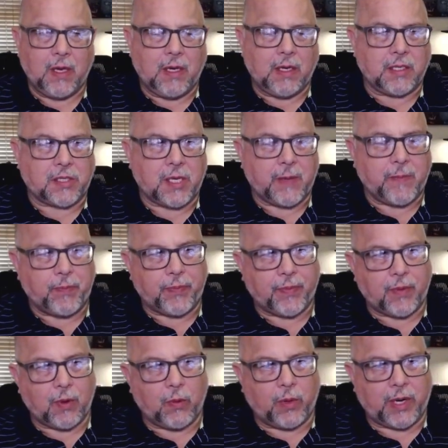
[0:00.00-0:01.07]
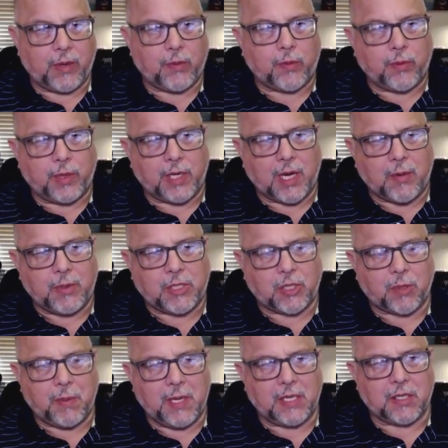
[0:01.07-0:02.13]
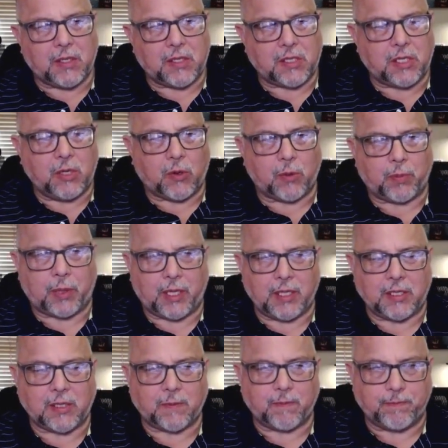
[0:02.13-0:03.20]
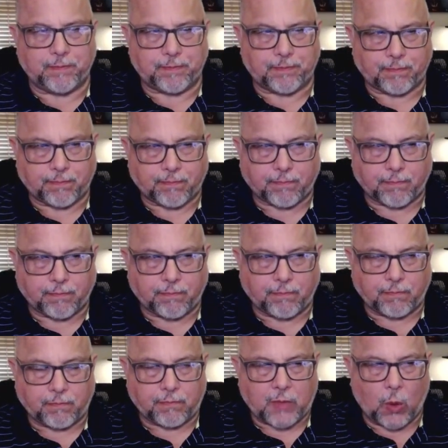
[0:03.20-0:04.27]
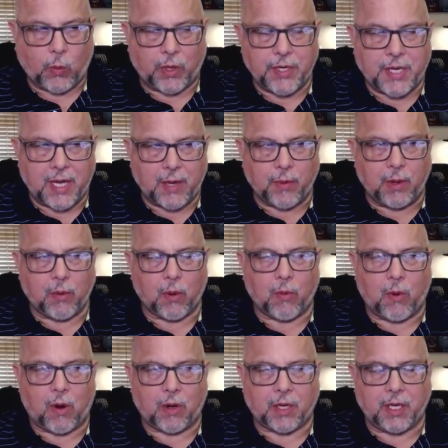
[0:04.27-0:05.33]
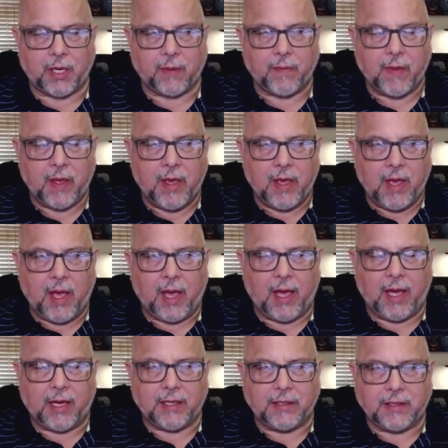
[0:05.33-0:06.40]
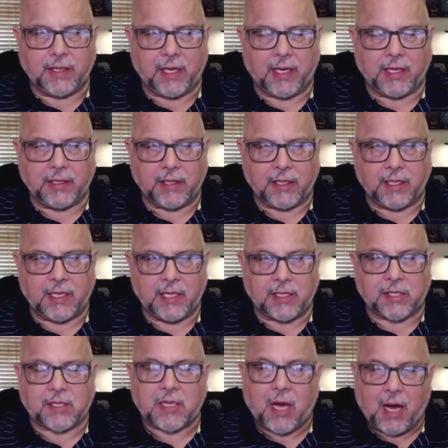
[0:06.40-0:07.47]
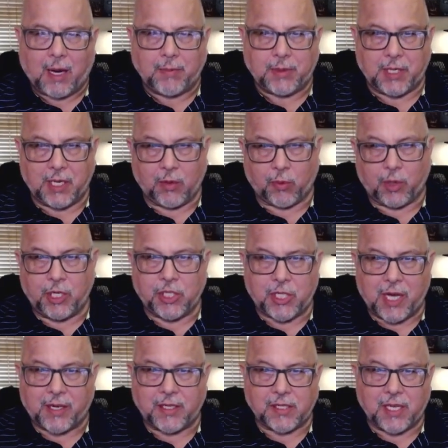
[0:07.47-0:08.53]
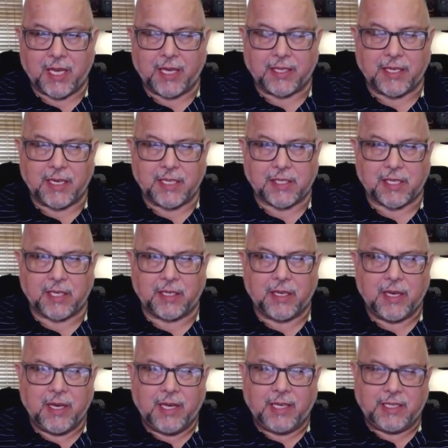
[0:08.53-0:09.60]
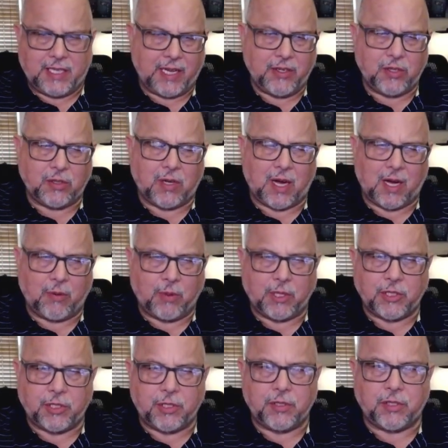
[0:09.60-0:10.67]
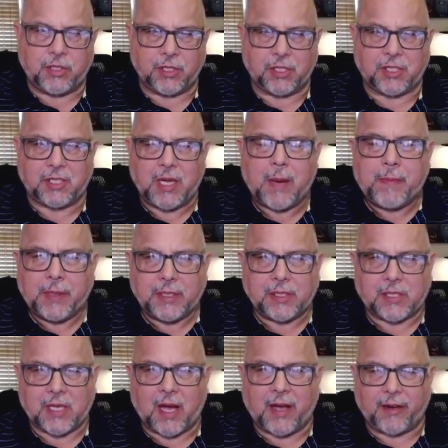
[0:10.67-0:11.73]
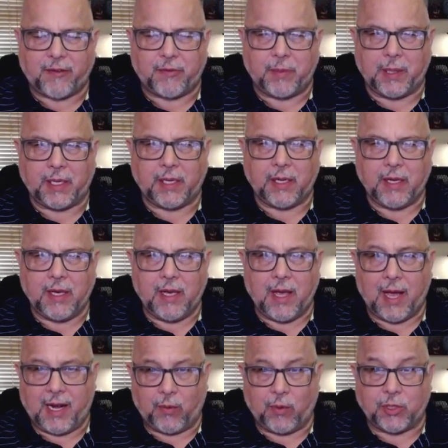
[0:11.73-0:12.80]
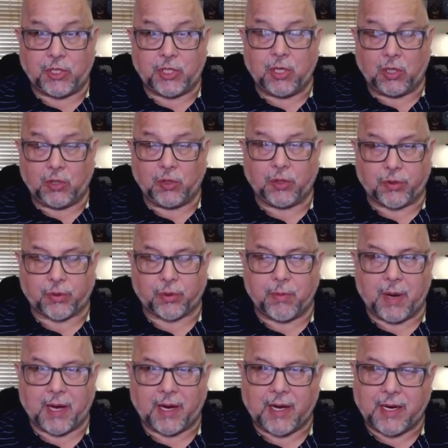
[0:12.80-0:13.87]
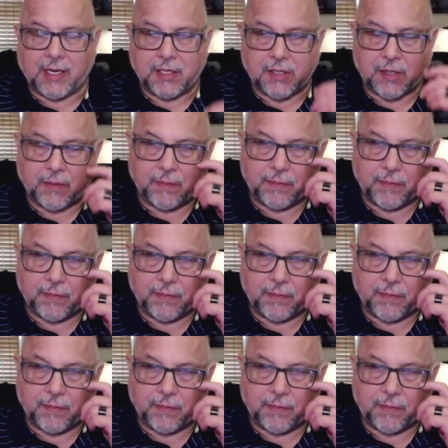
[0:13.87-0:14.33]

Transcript: You see, when Yahweh took me into the secret place, one day we were walking, and he stopped and he reached out his hand and he said, "Daniel, I want you to step inside of me, and I want you to look through my eyes."